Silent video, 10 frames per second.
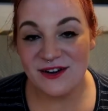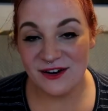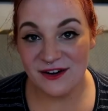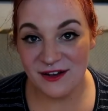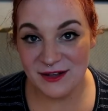
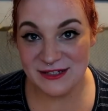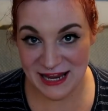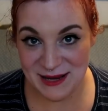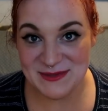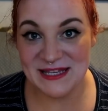are
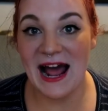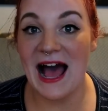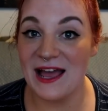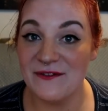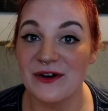names that
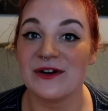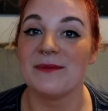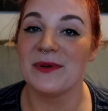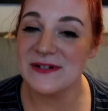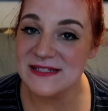I've
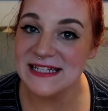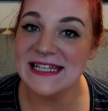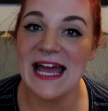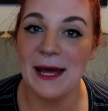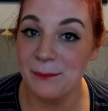heard
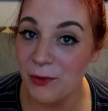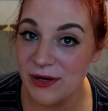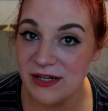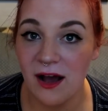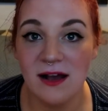personally on
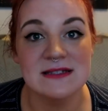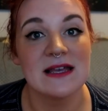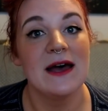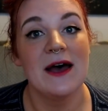boy dogs,